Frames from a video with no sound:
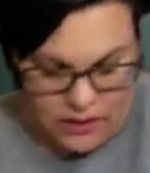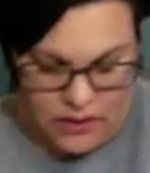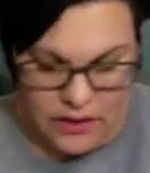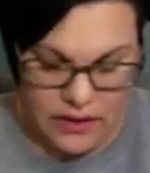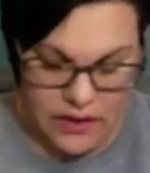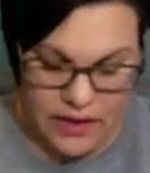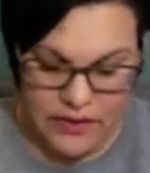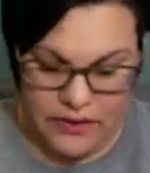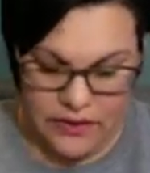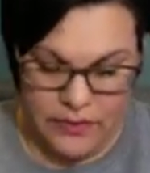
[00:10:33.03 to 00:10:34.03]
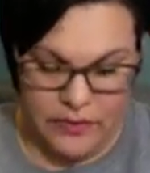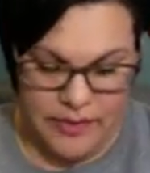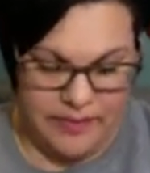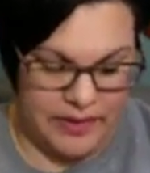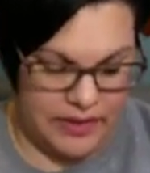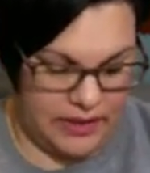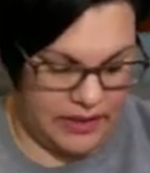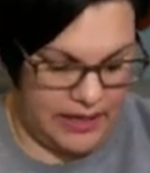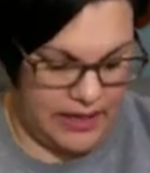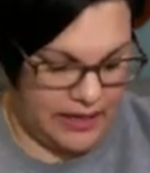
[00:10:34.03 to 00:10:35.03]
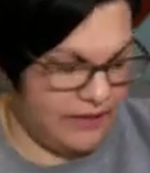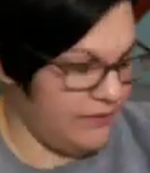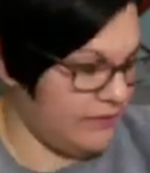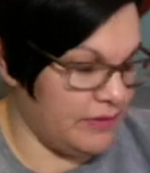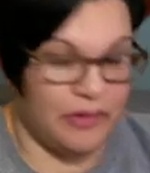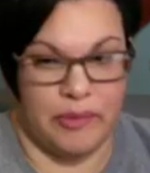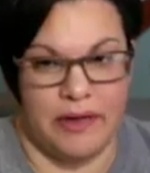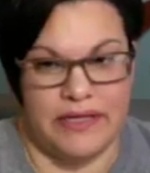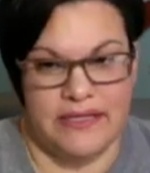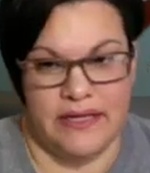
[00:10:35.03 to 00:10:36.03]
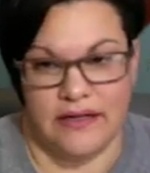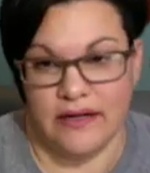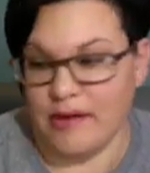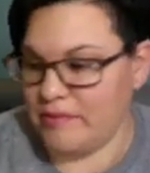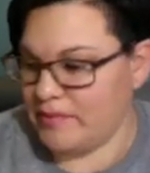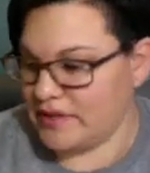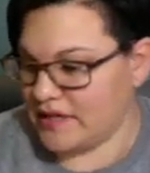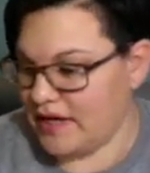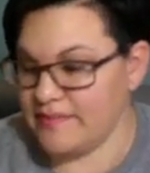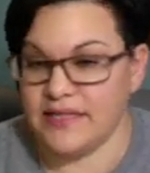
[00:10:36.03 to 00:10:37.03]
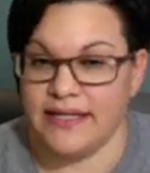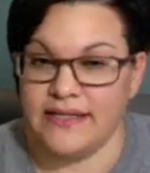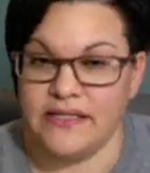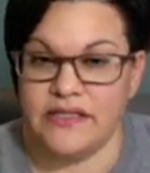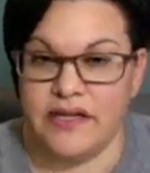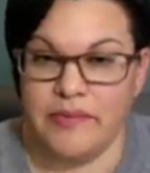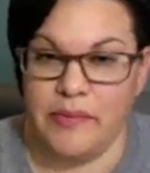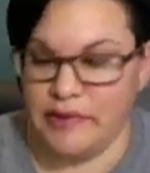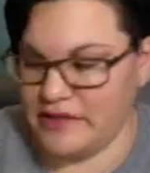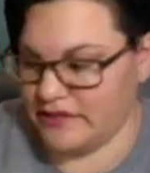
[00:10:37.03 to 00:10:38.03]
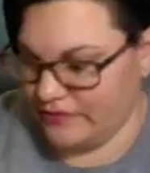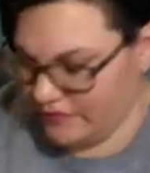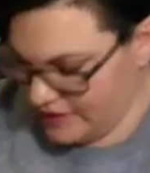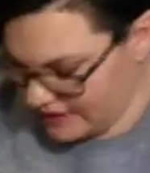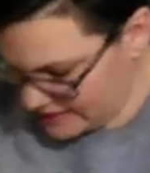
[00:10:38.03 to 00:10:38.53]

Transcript: Another WIP that I have, I'm going to probably say that a couple more times. I guess I should come up with a different phrase.